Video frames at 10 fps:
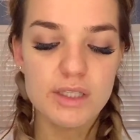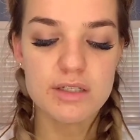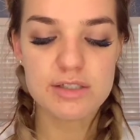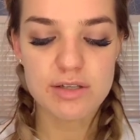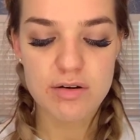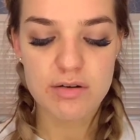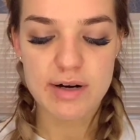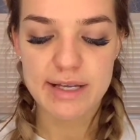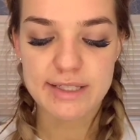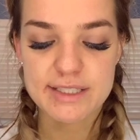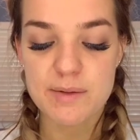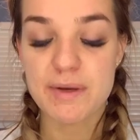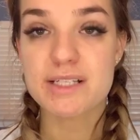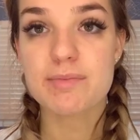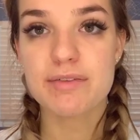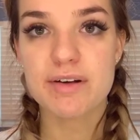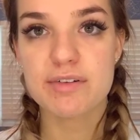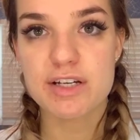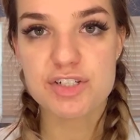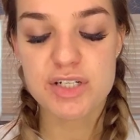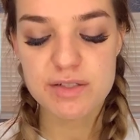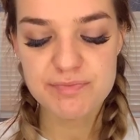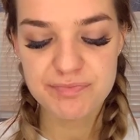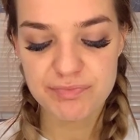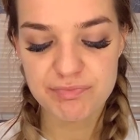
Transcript: So I like to mix my foundation